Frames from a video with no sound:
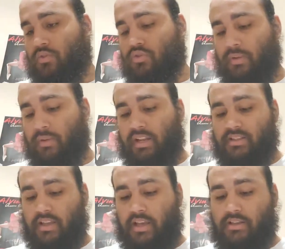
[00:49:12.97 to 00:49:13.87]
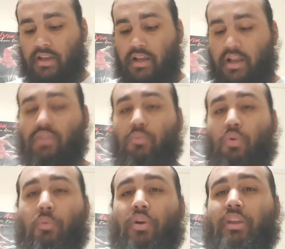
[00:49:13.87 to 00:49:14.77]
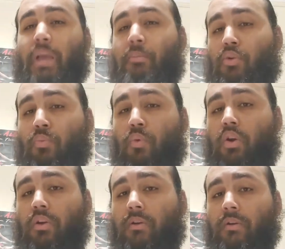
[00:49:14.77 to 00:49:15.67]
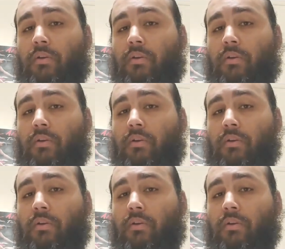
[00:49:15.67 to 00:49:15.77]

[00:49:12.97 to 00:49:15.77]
So again, it says that the wormwood came on the water,